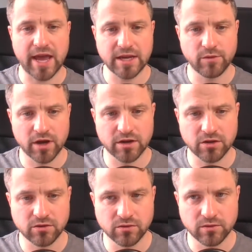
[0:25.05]
anyone
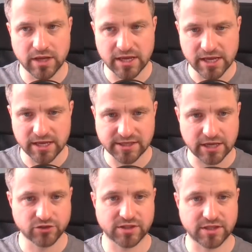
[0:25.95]
who is
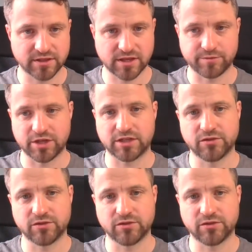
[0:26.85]
interested in the subject.